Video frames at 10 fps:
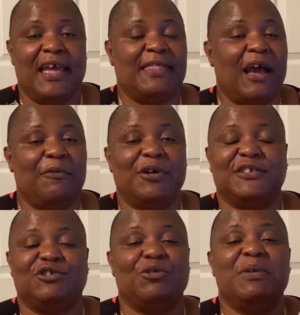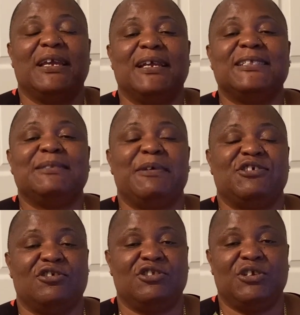That was Jamaican
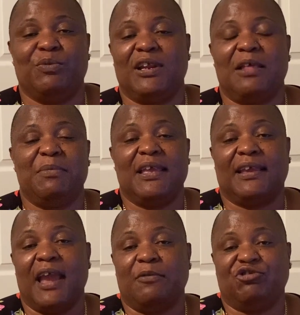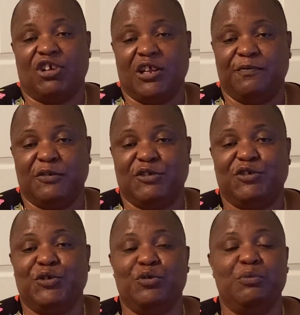specialty. Whether it be chicken foot
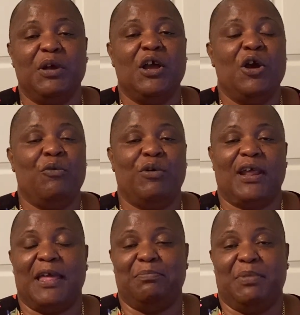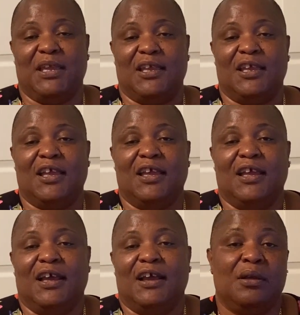soup, whether it be
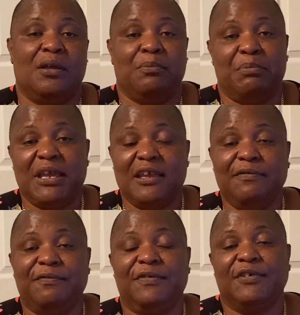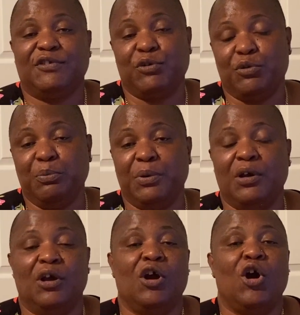beef soup
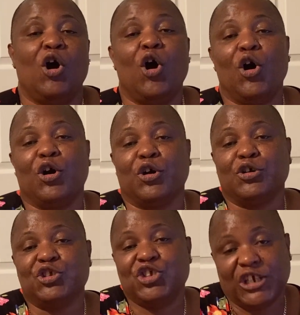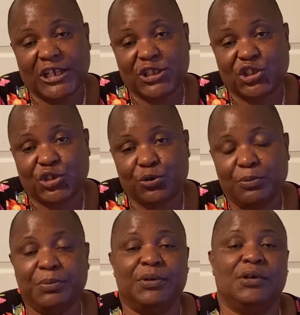or chicken soup